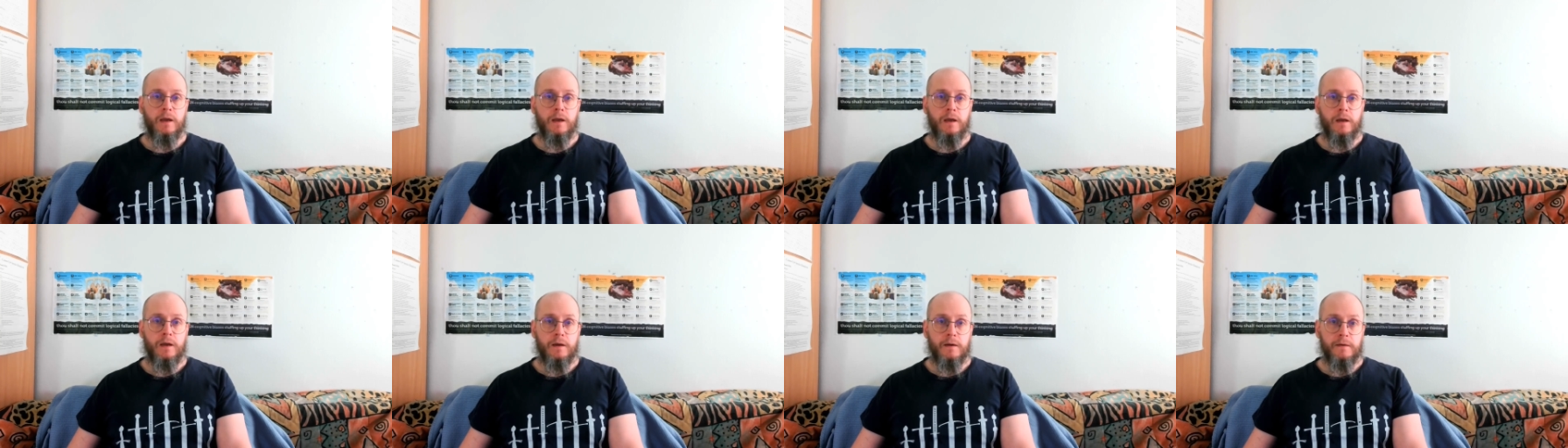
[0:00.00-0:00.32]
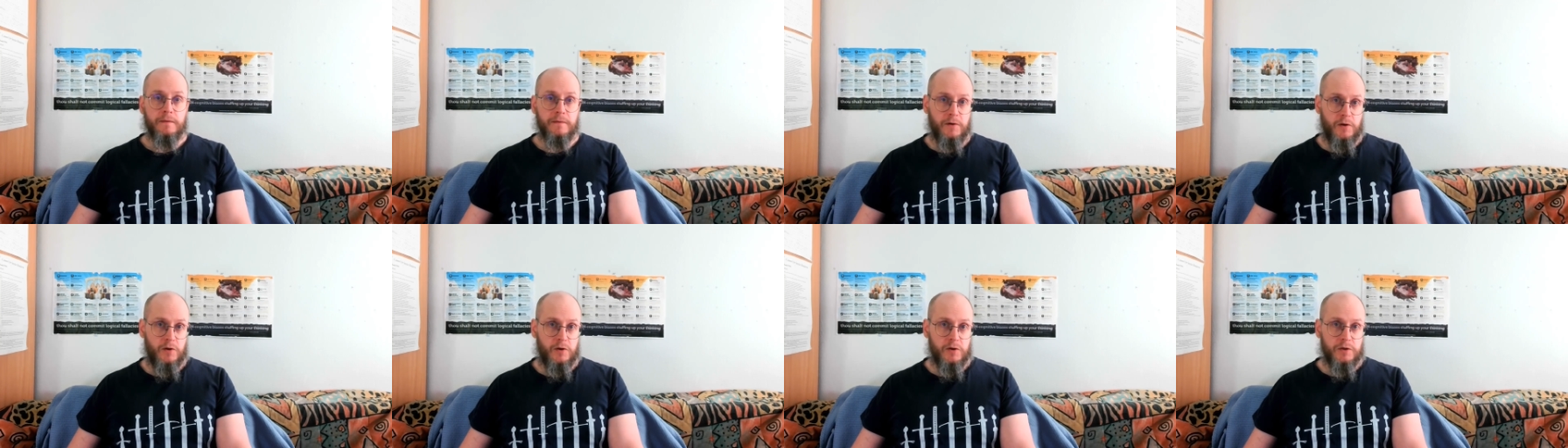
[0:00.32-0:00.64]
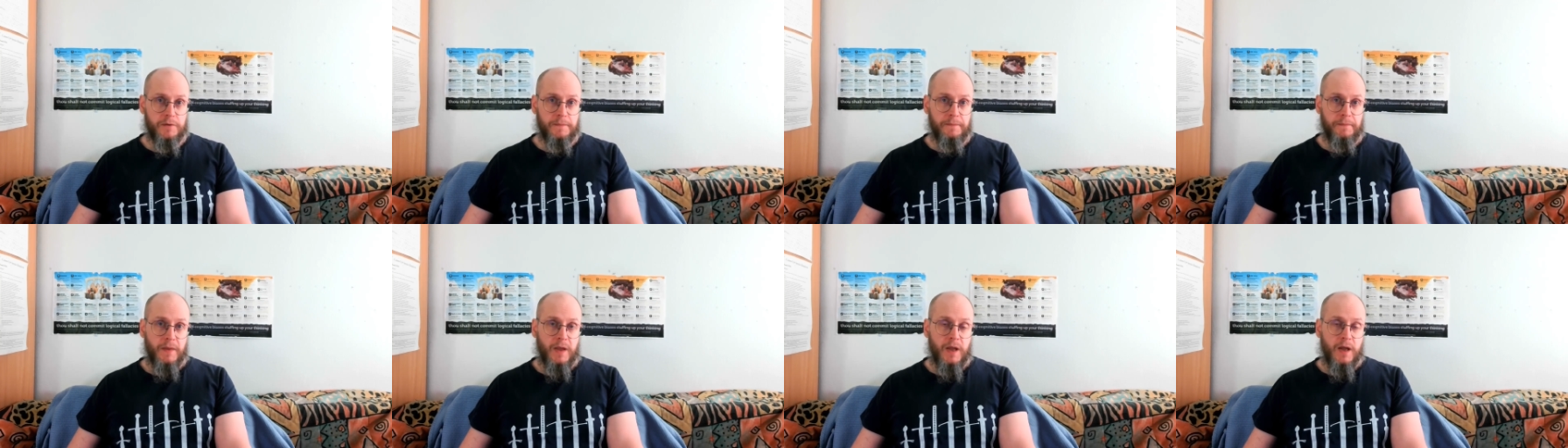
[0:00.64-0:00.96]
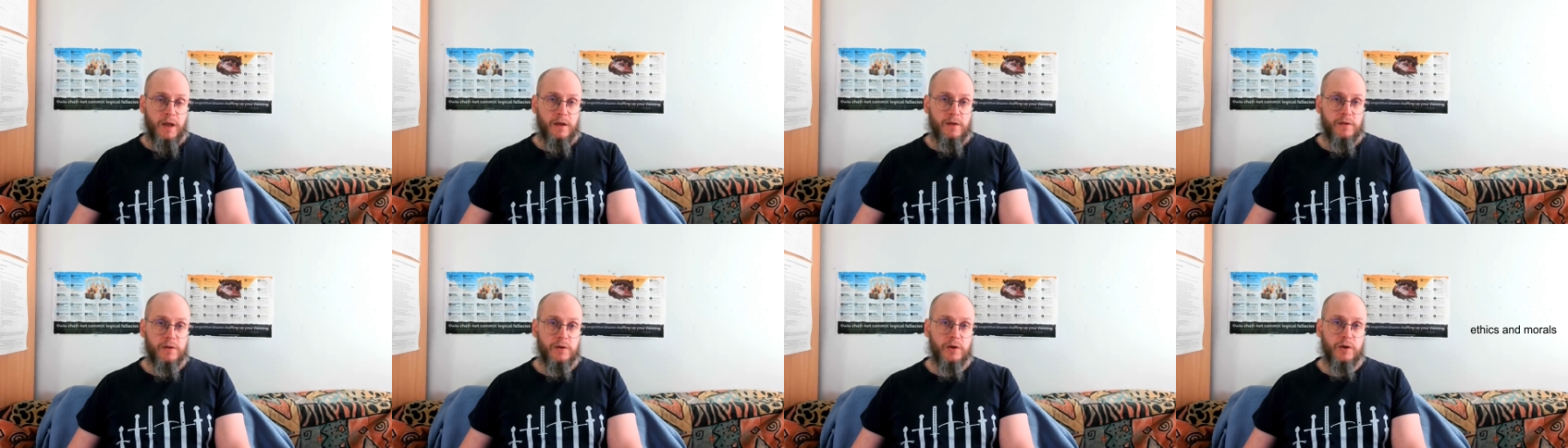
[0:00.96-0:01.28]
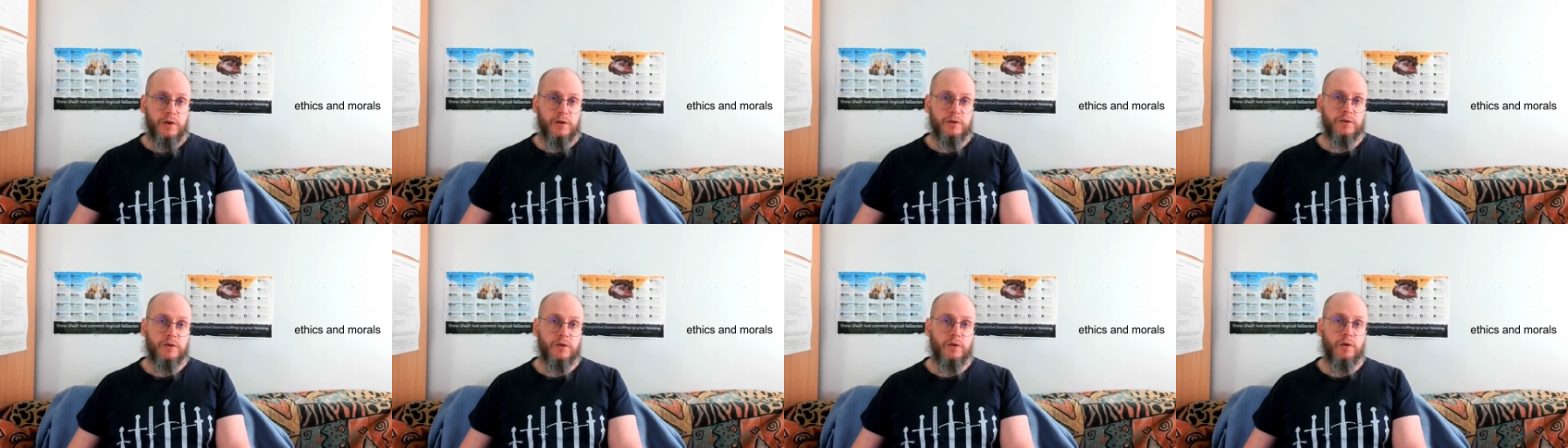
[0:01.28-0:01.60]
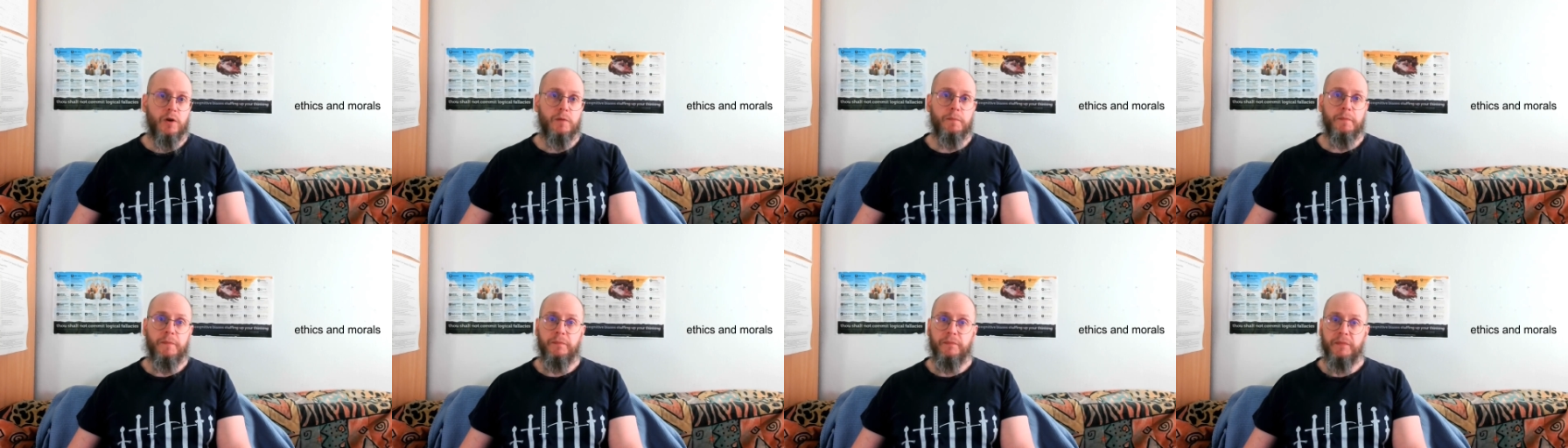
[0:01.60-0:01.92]
First, the
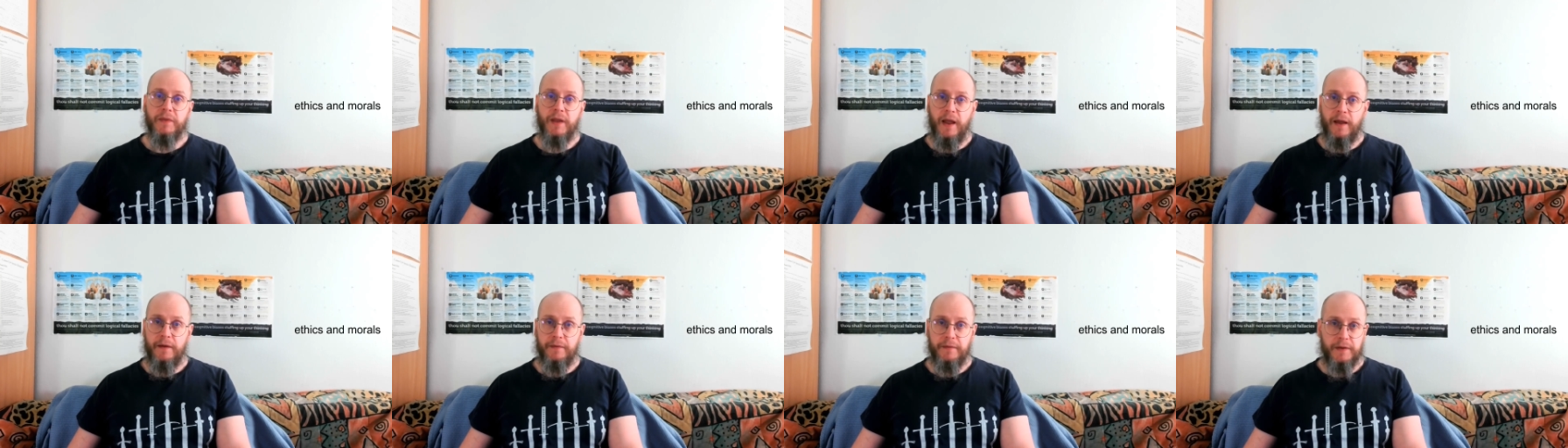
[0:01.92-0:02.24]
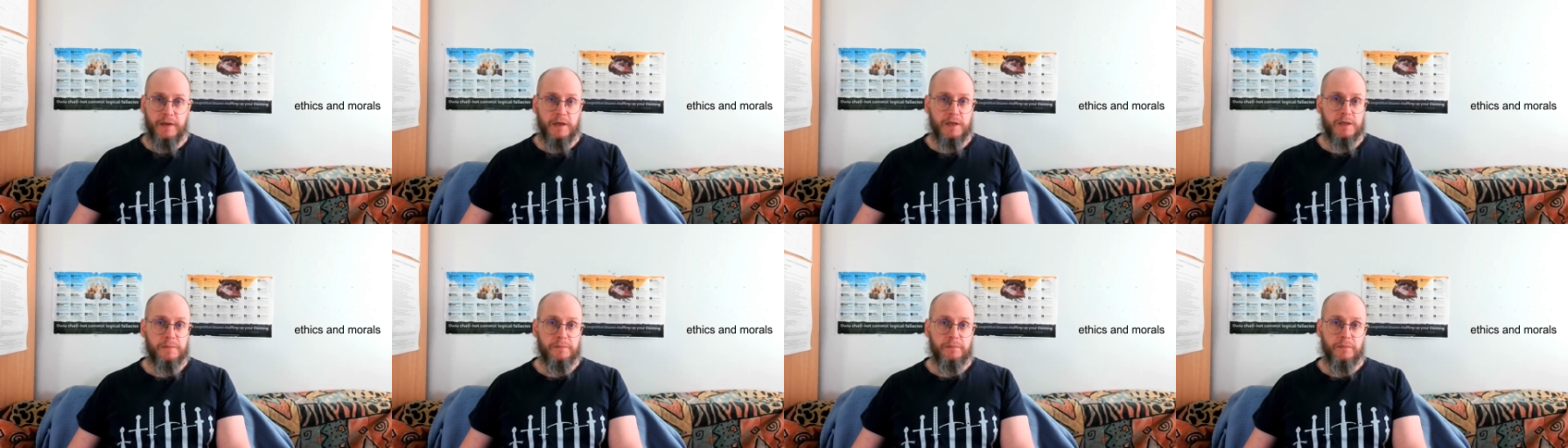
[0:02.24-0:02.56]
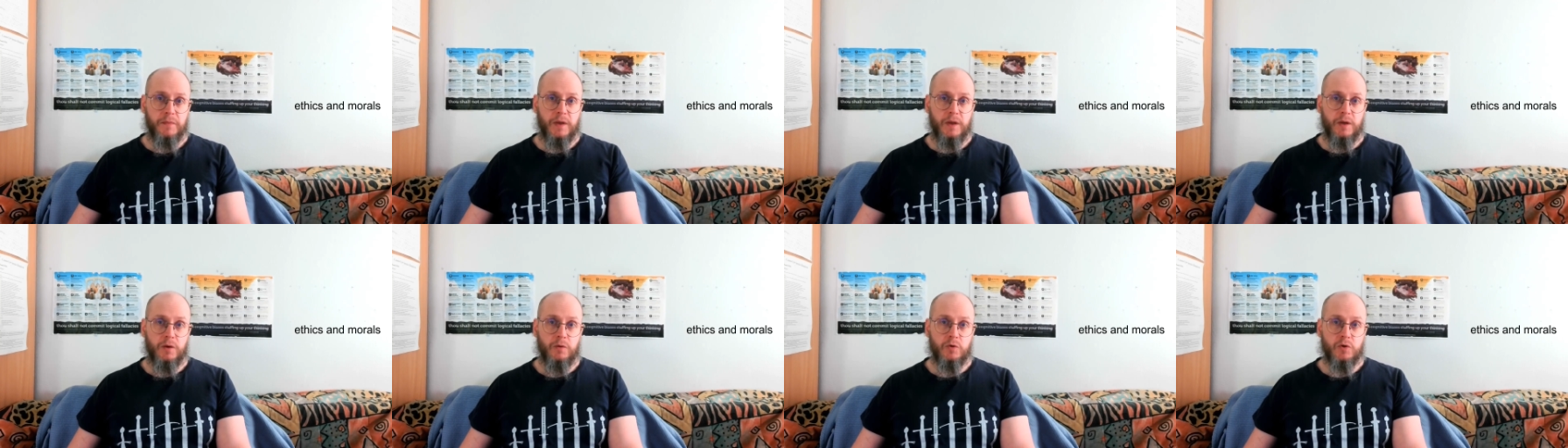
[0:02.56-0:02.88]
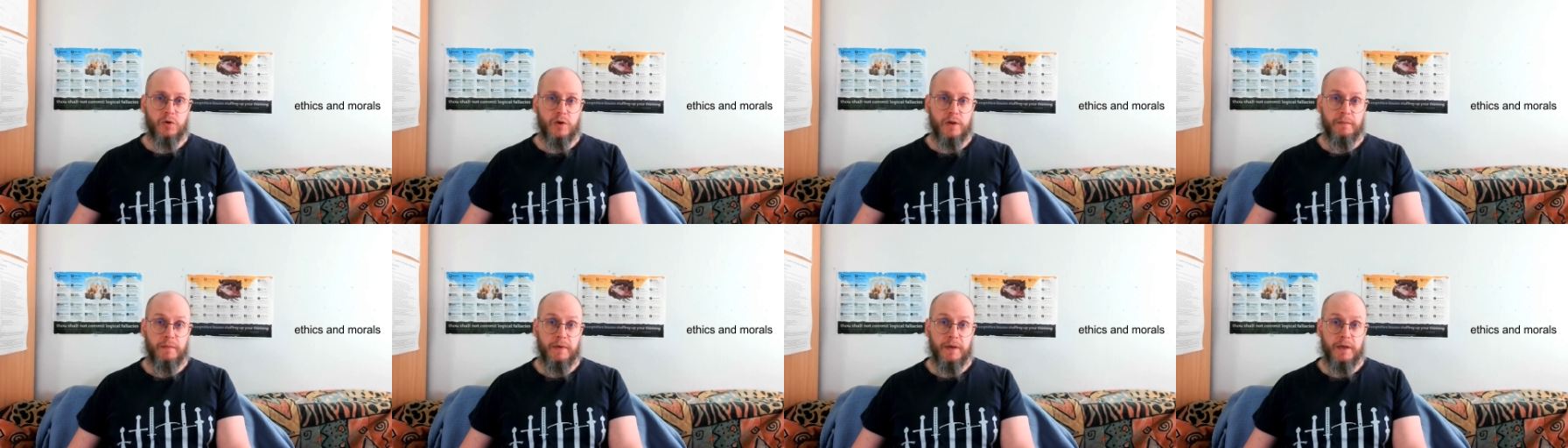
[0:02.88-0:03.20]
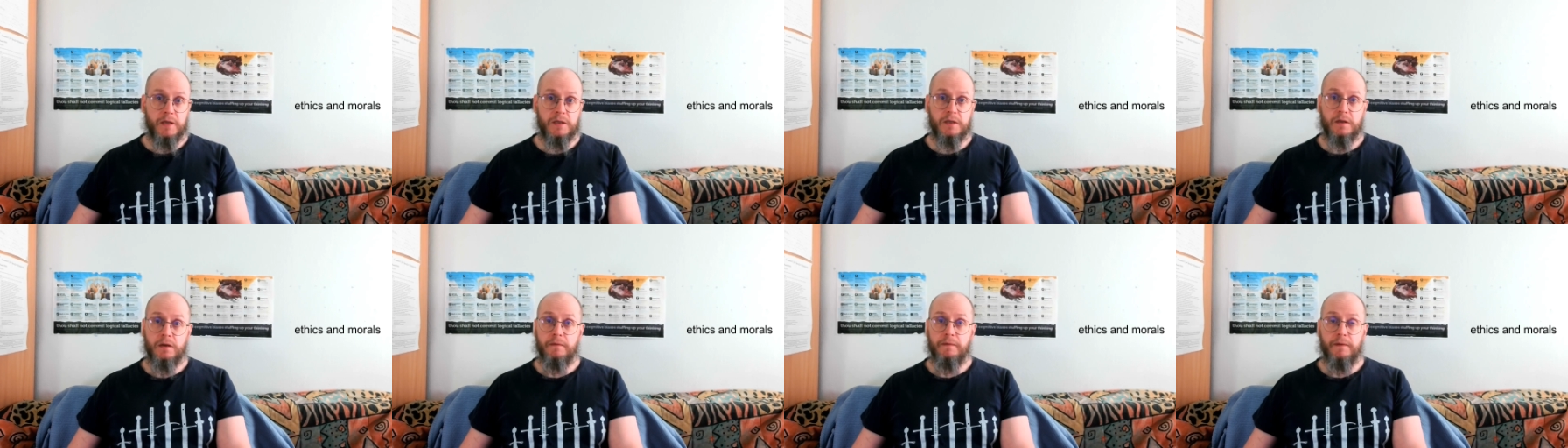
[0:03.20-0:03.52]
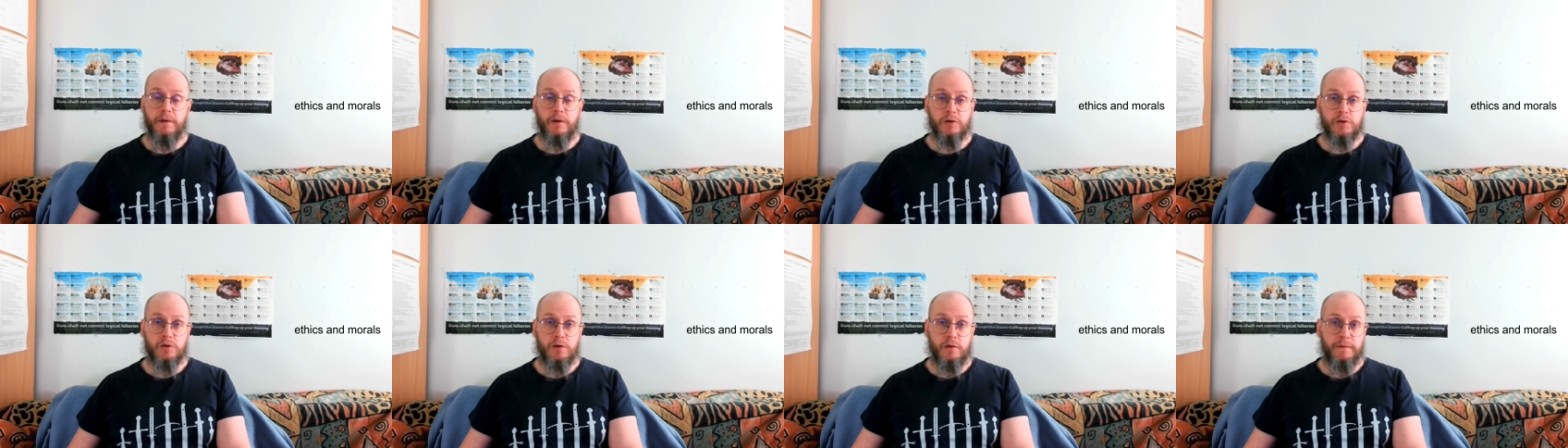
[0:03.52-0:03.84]
term ethics usually means
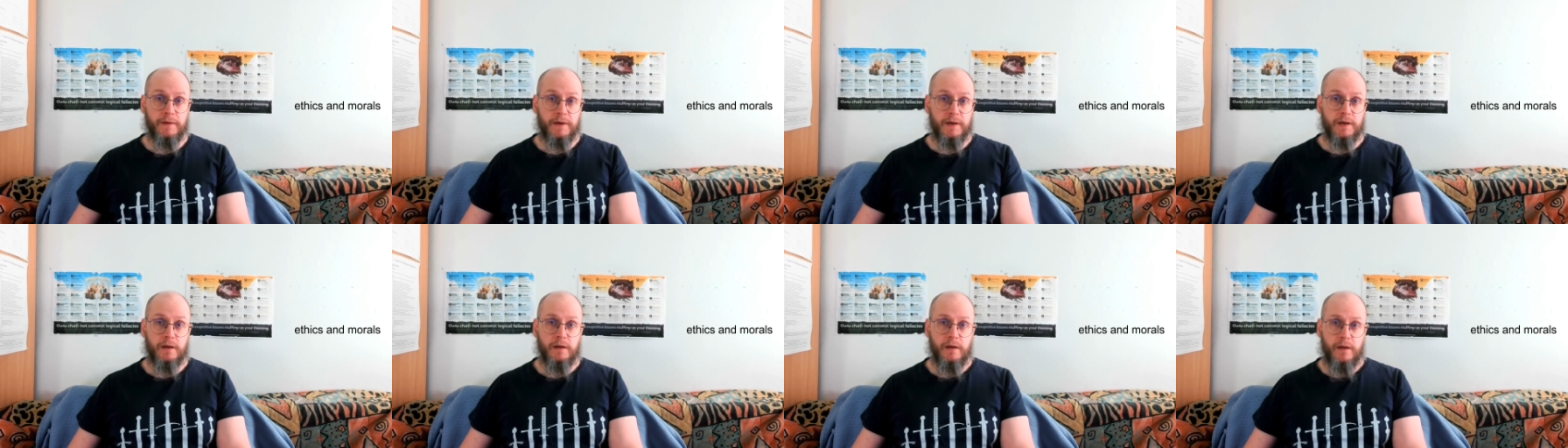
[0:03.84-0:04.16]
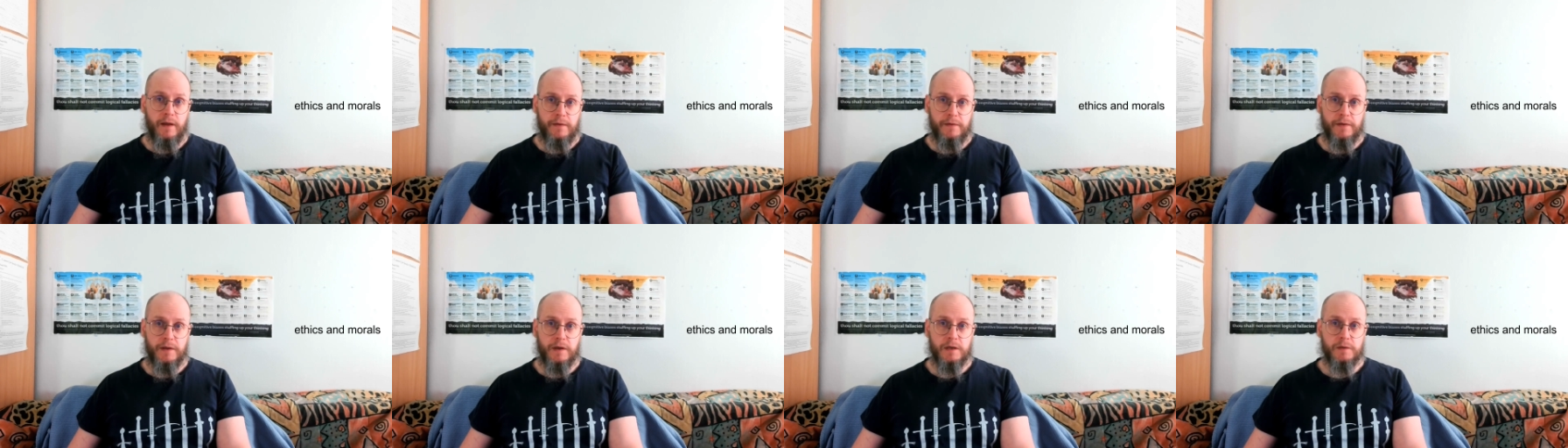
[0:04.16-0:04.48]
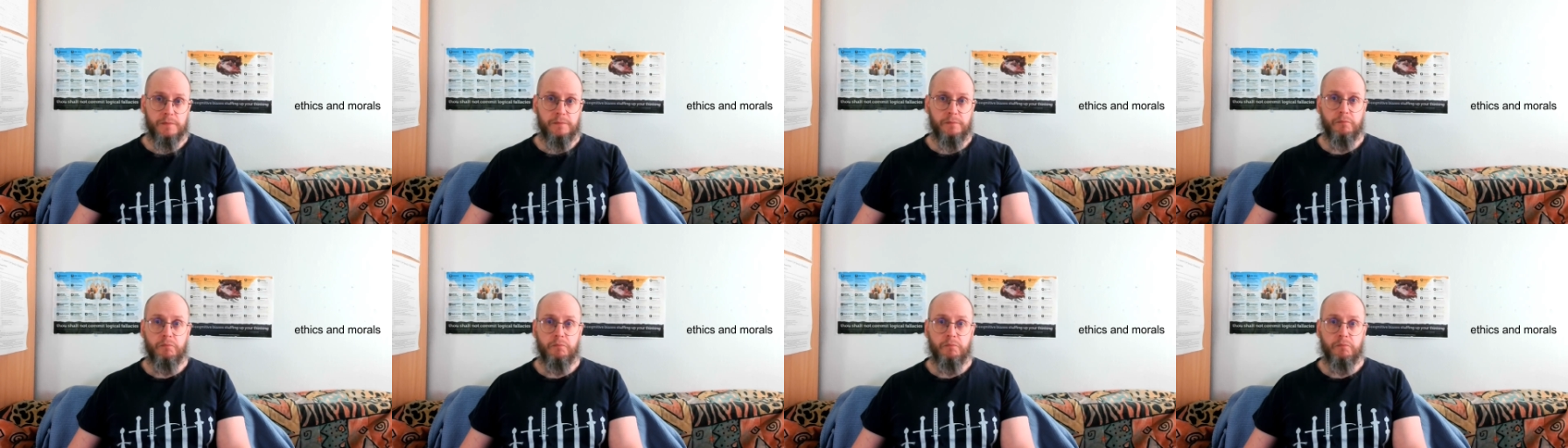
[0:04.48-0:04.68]
philosophical ethics,